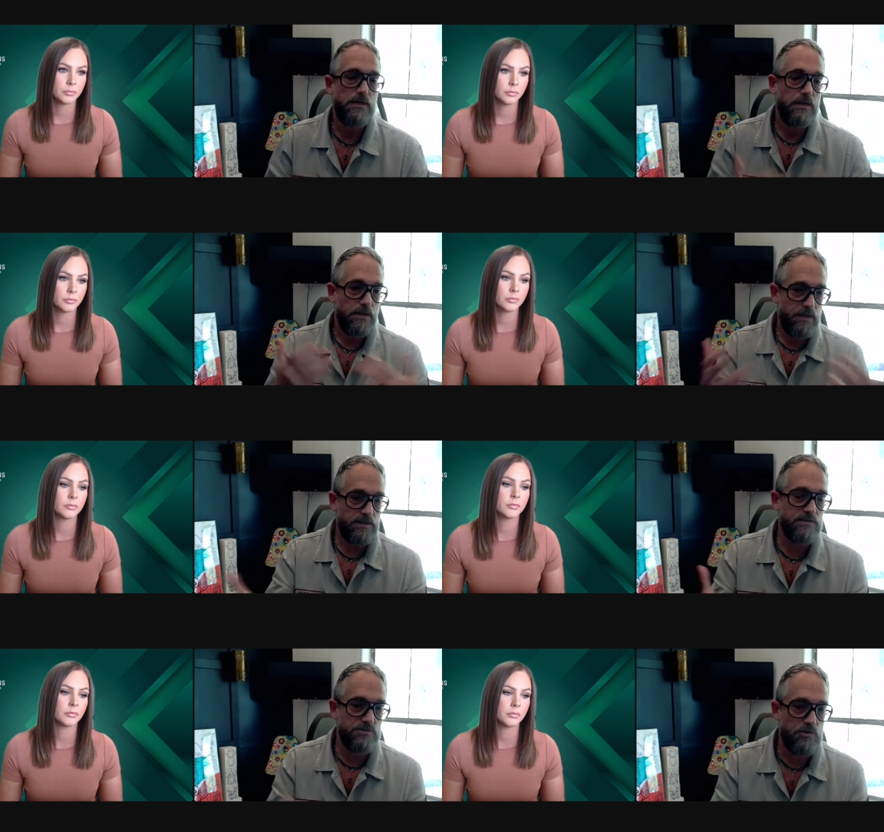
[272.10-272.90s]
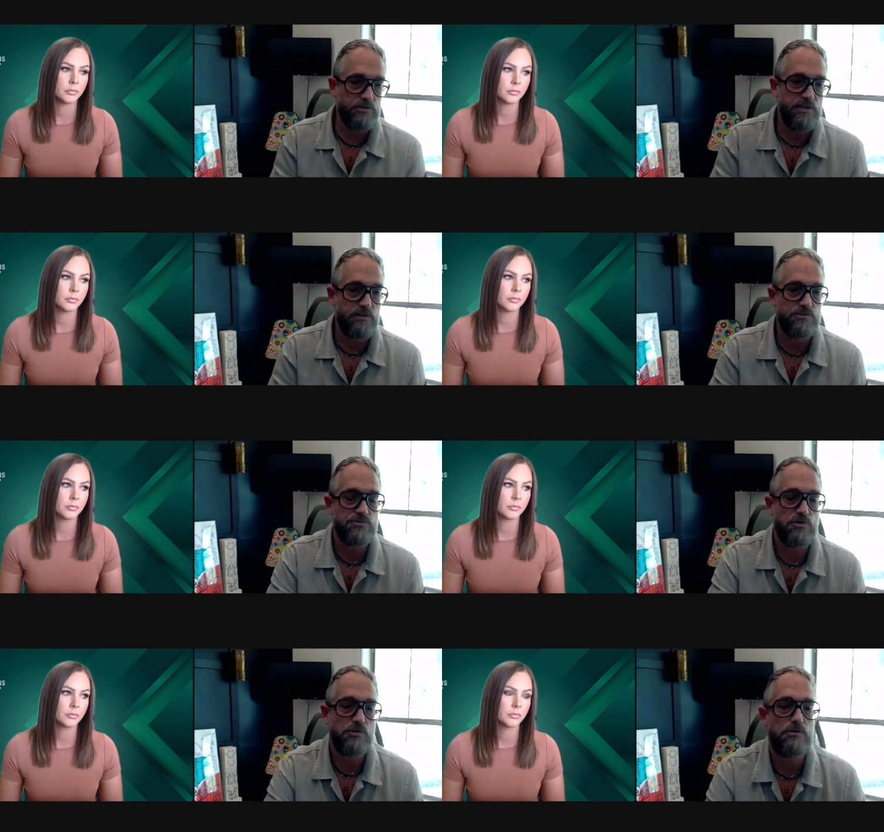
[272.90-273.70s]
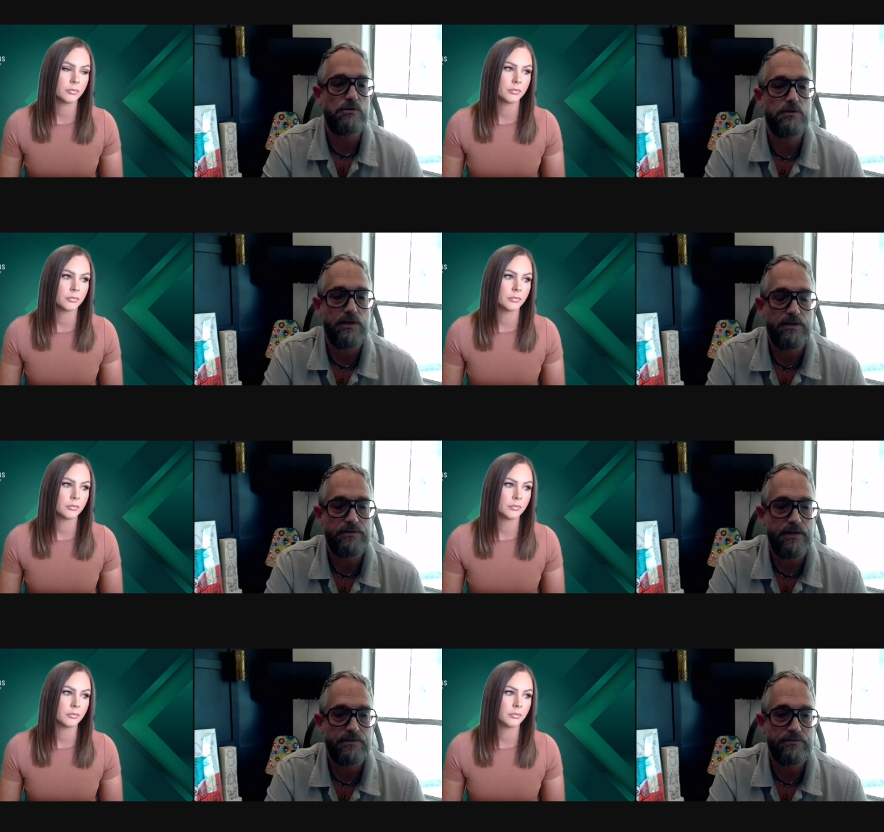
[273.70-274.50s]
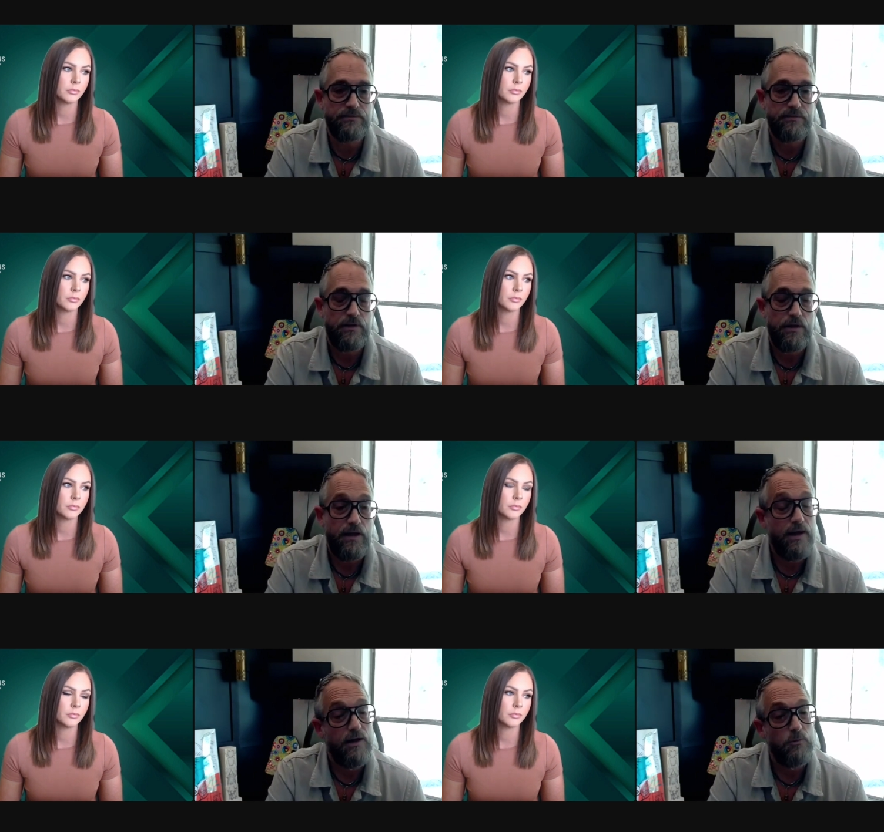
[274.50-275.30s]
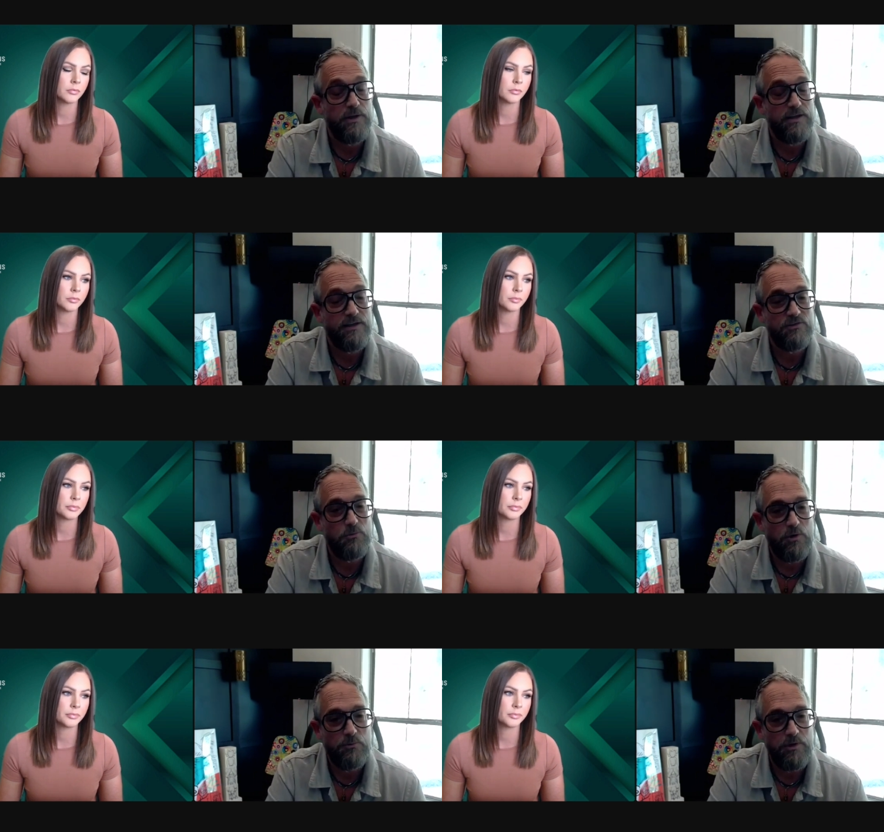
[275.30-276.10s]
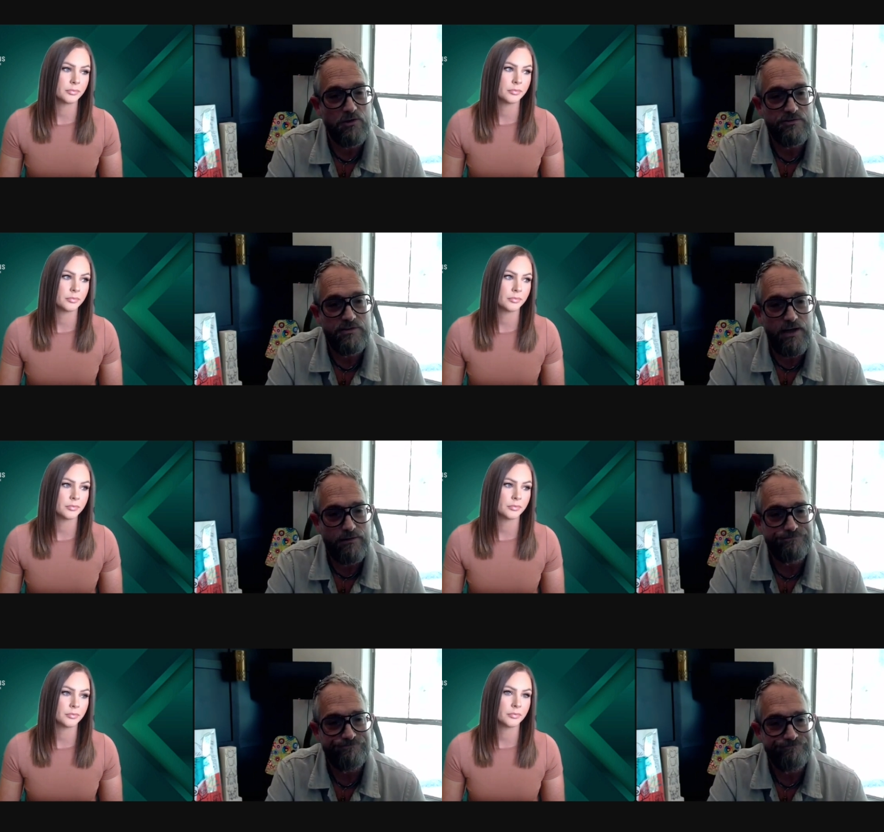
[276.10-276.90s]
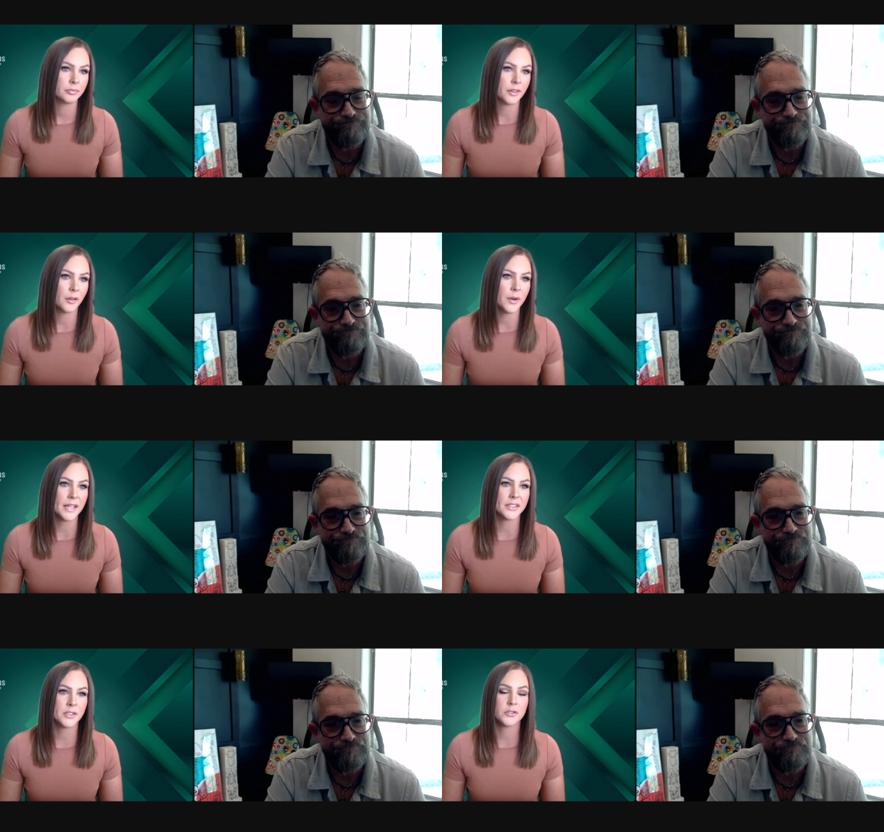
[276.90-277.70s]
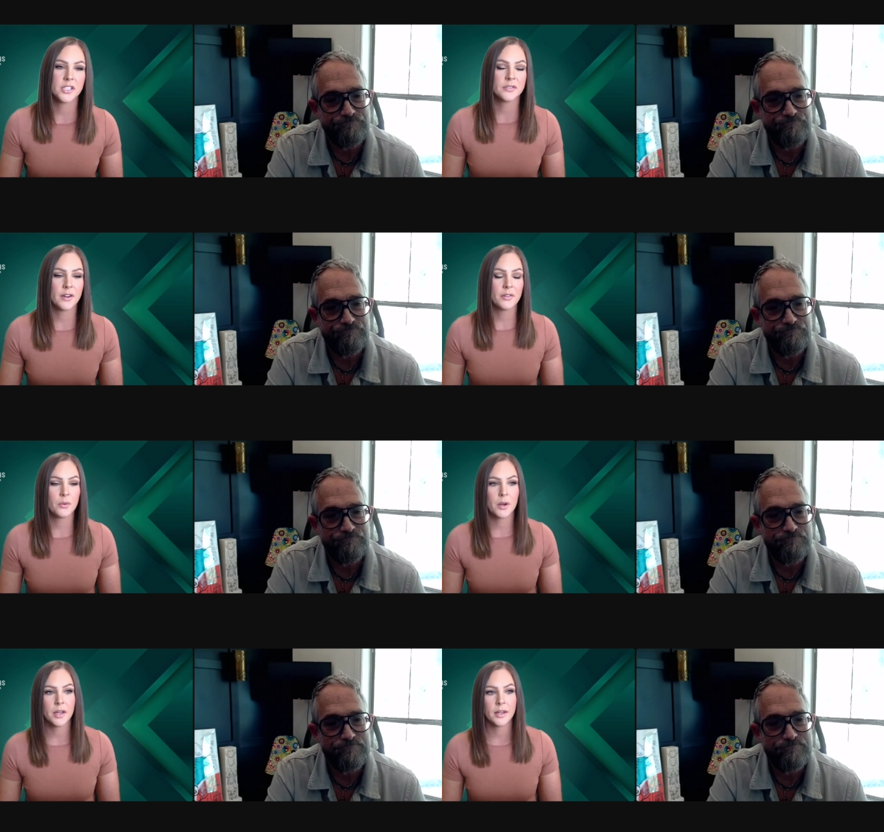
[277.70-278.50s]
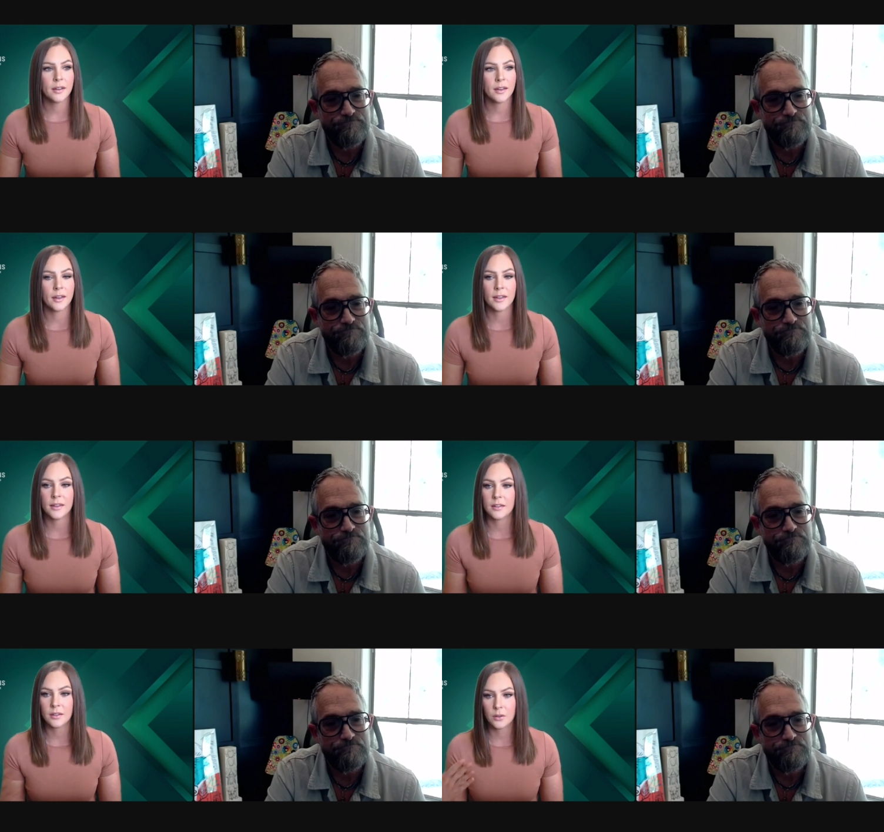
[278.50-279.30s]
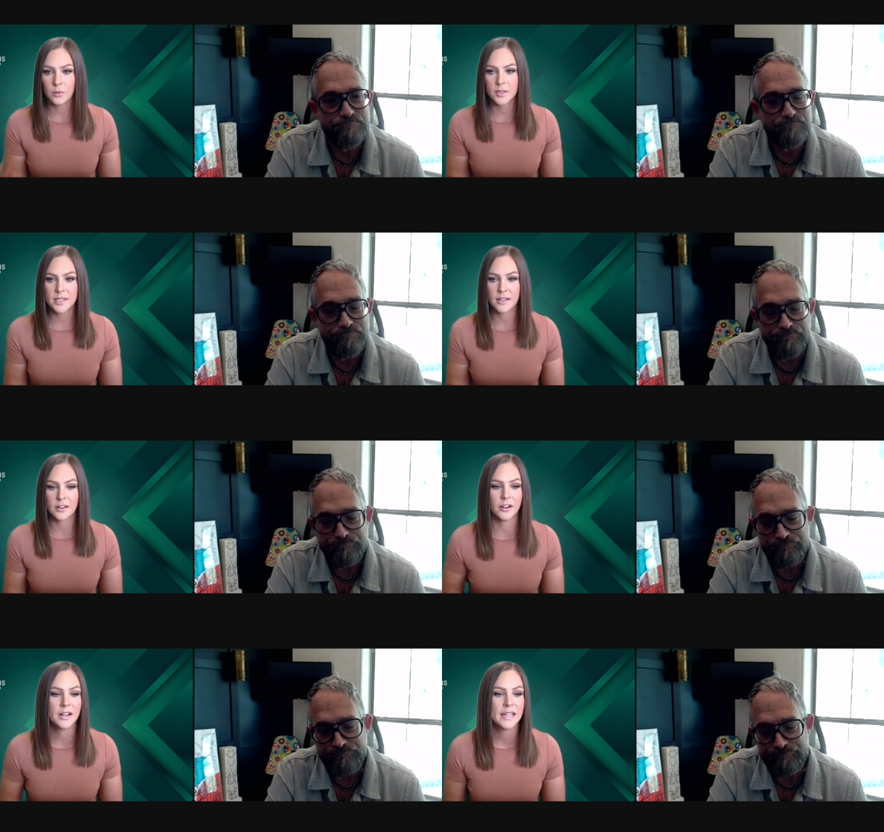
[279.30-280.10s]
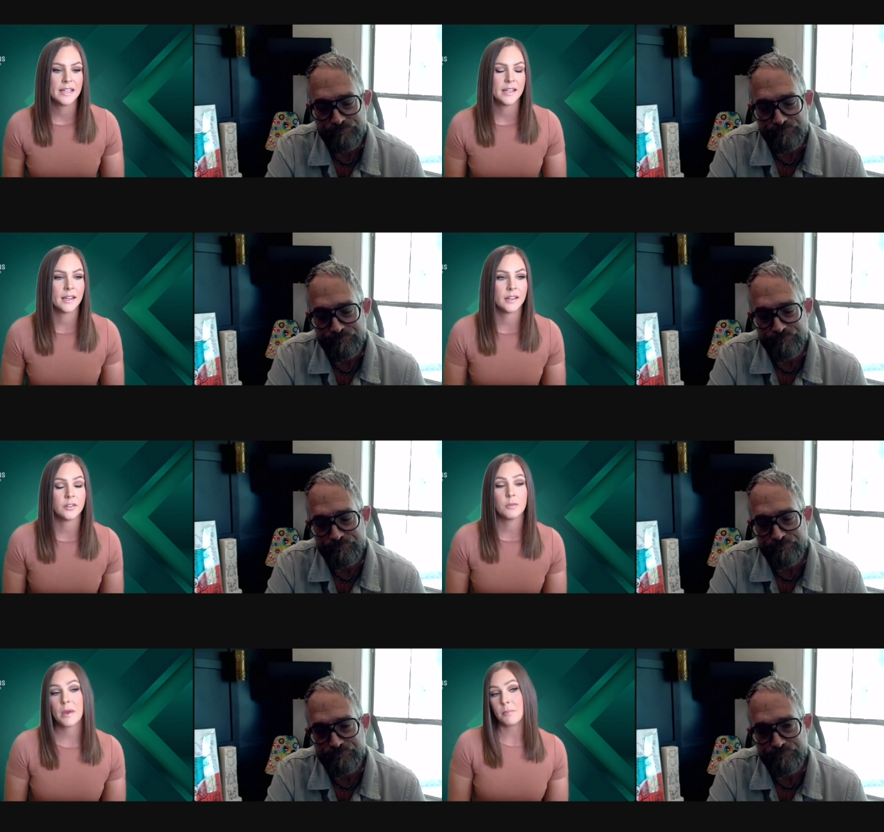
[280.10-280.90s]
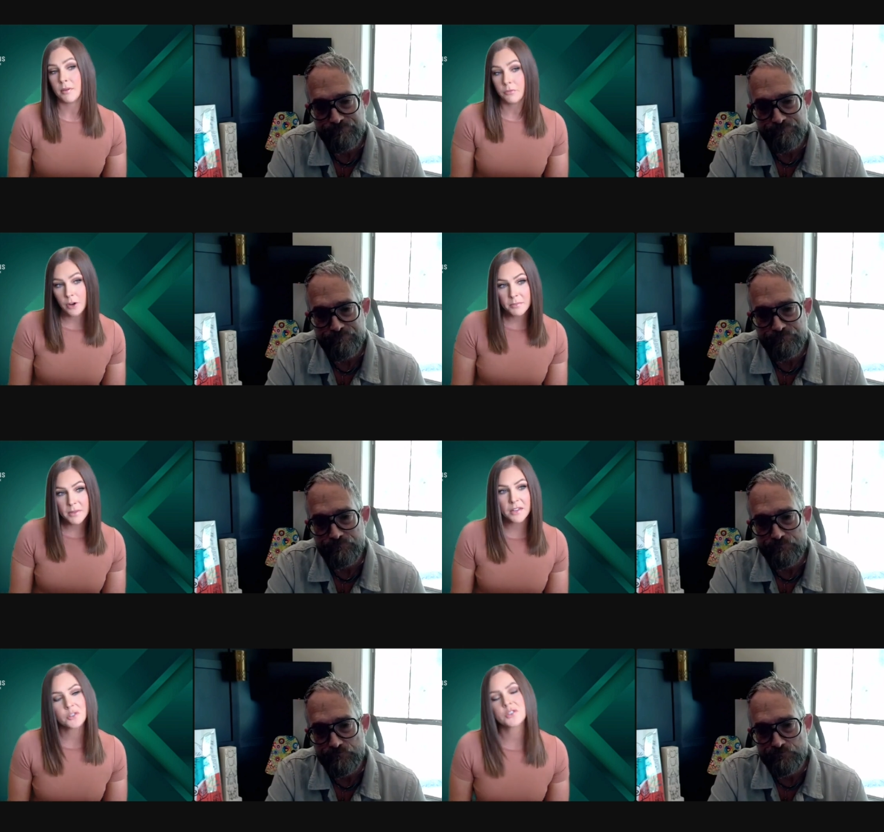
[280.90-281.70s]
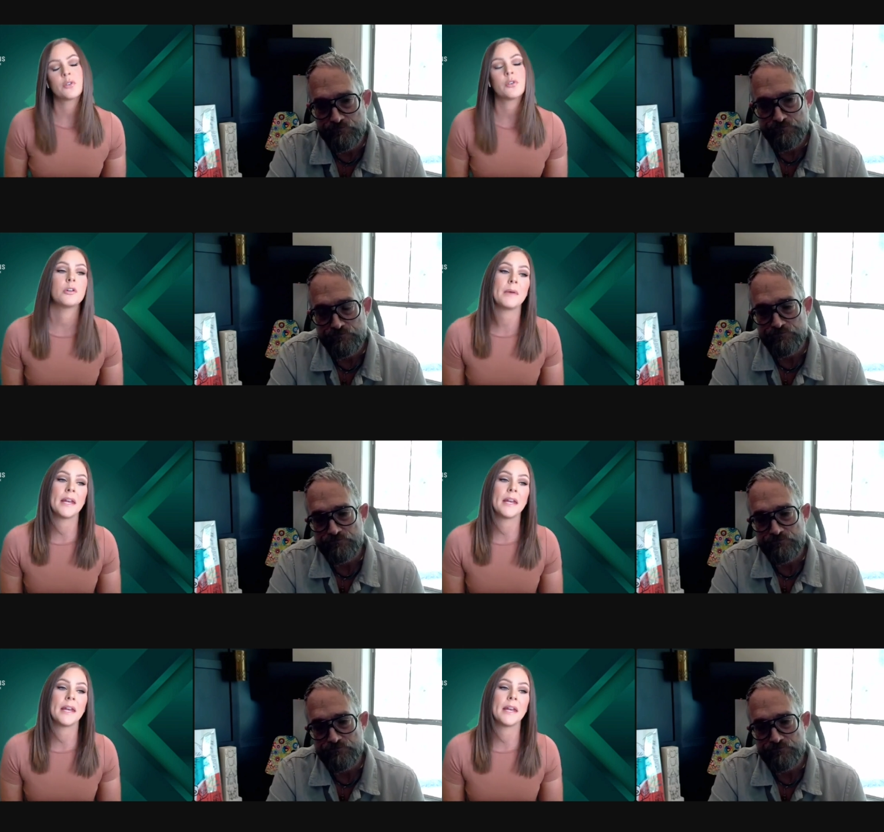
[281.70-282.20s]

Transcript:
Speaker 1: And let's start the inner circle. And that's how we got to where we are today.
Speaker 2: All right. So, just for everyone uh, who is here, uh, you may be from the inner circle, you